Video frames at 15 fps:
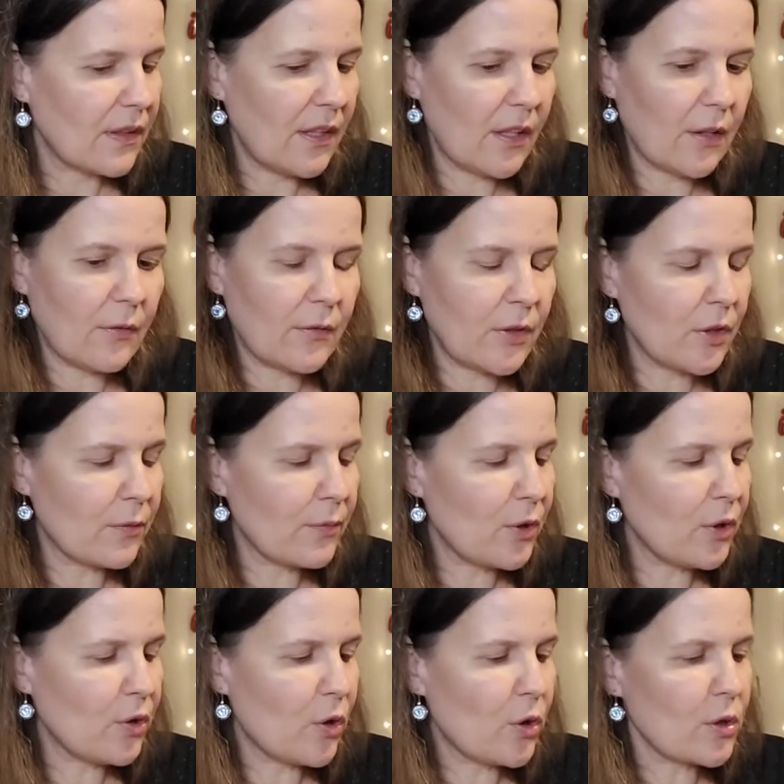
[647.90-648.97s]
you know, your
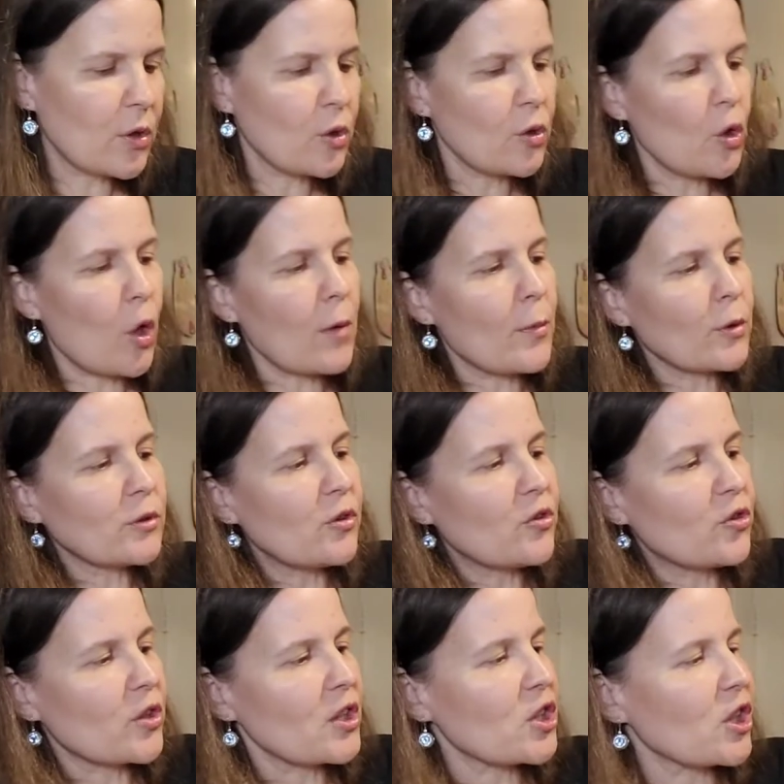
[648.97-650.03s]
normal
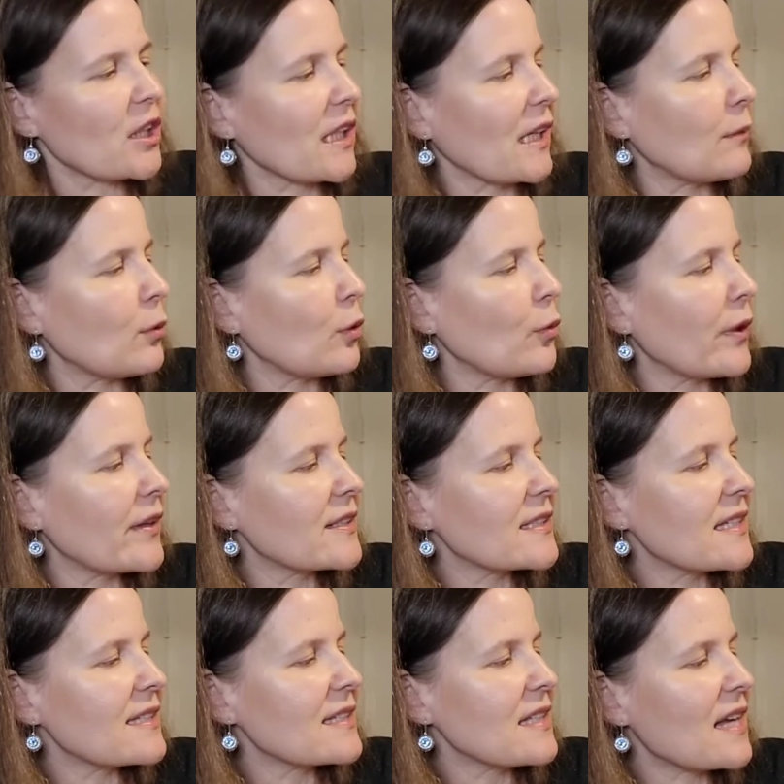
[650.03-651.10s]
nutrition label where it
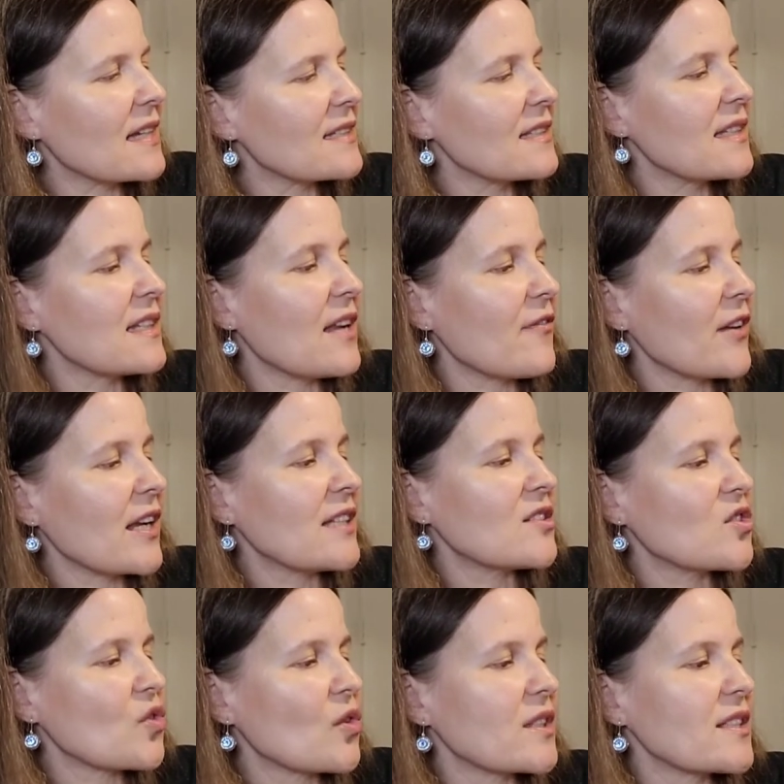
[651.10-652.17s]
says not a significant
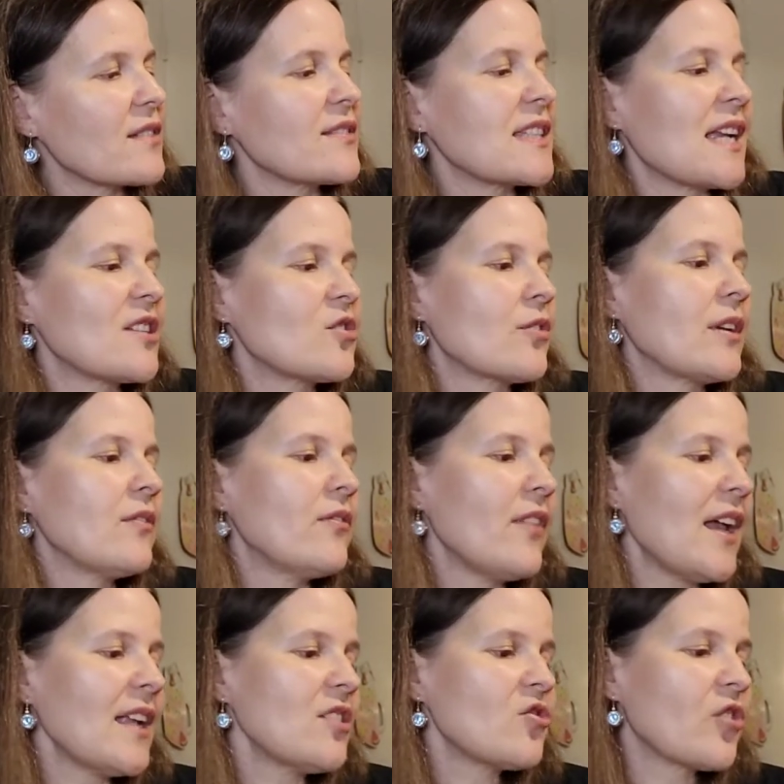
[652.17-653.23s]
source of saturated
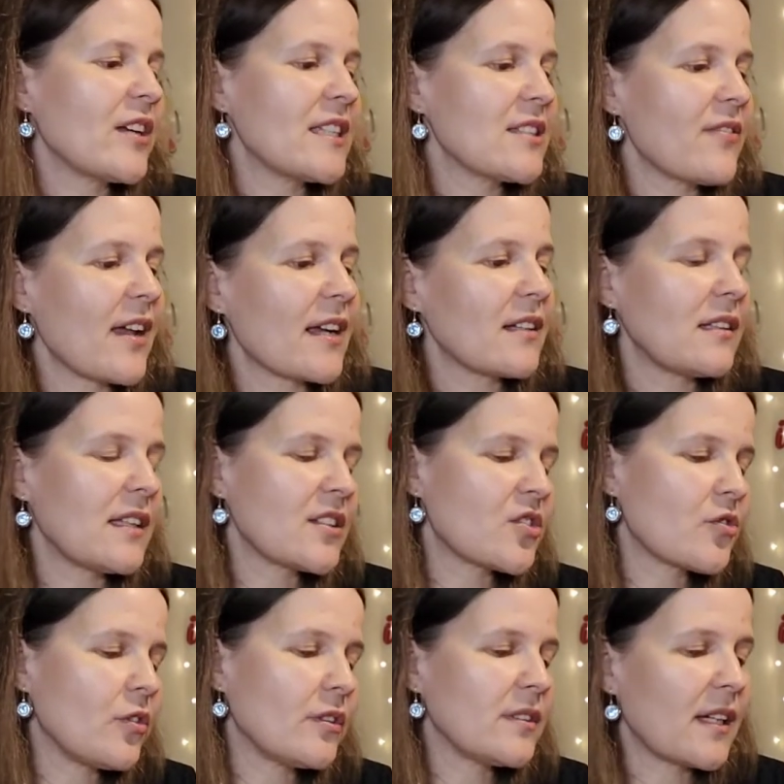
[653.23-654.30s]
fat, trans fat,
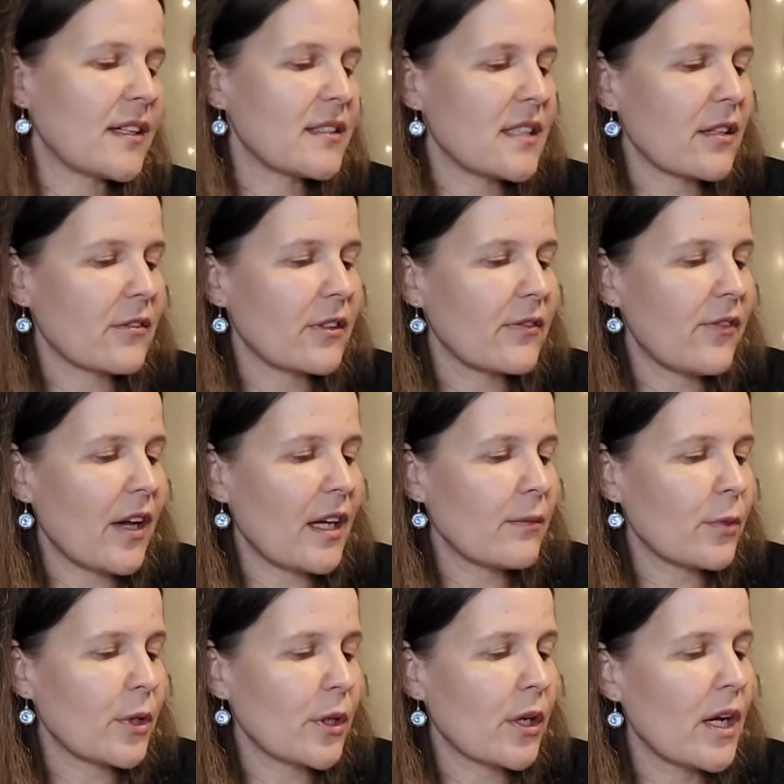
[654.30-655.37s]
cholesterol, dietary
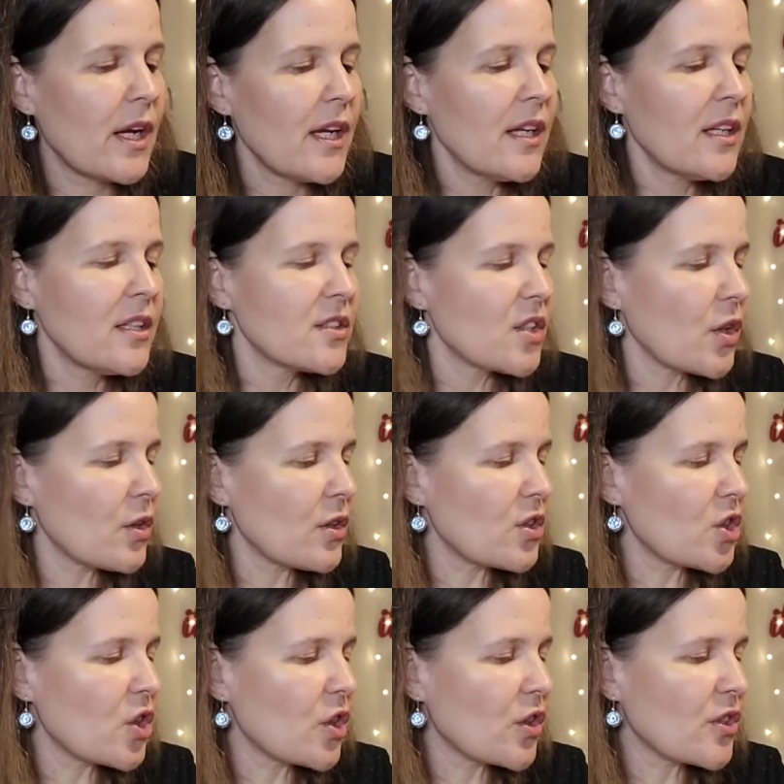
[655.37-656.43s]
fiber, total
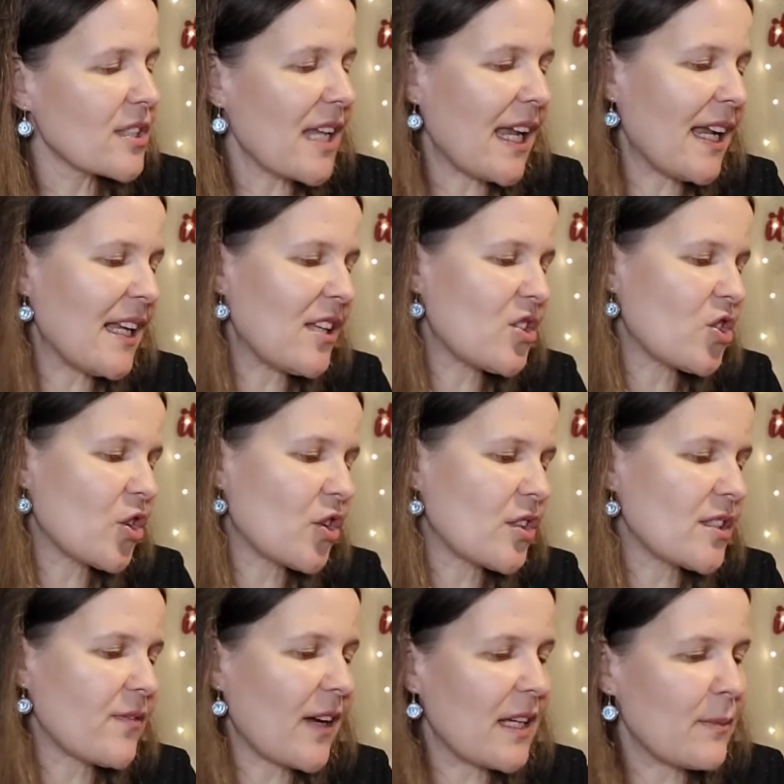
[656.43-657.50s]
sugars, added
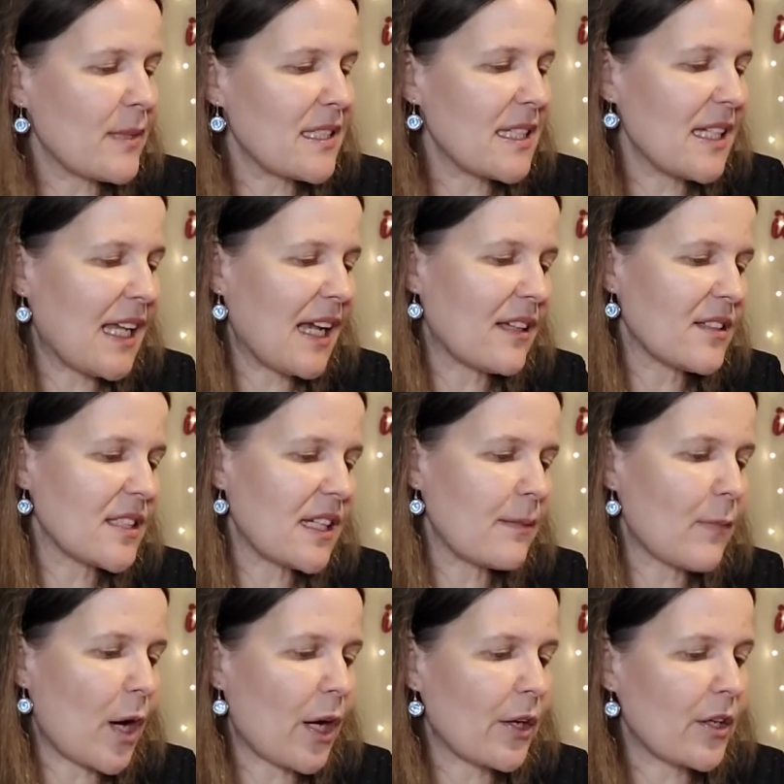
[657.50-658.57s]
sugars, vitamin D,
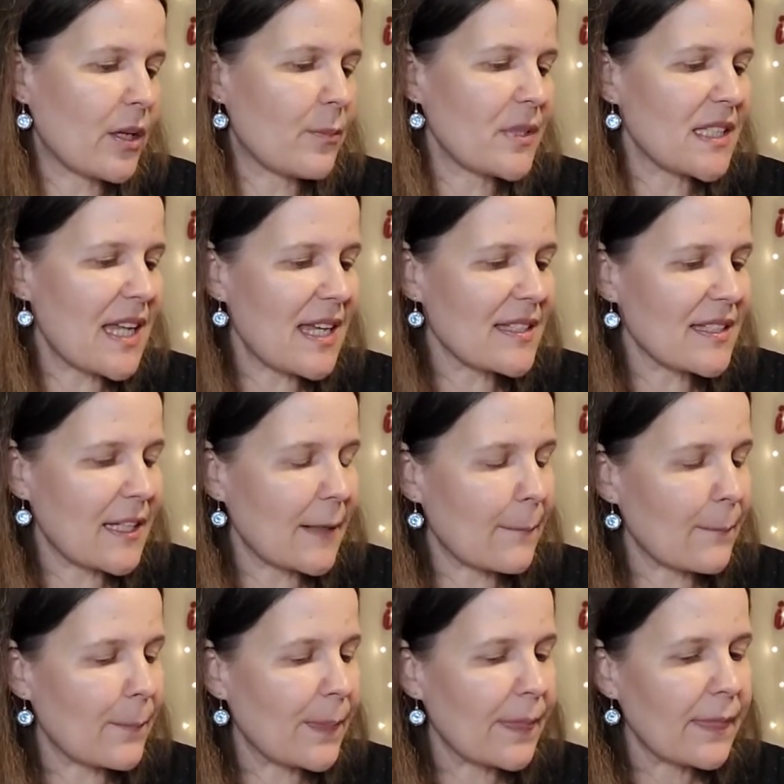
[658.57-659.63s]
calcium, iron, and potassium.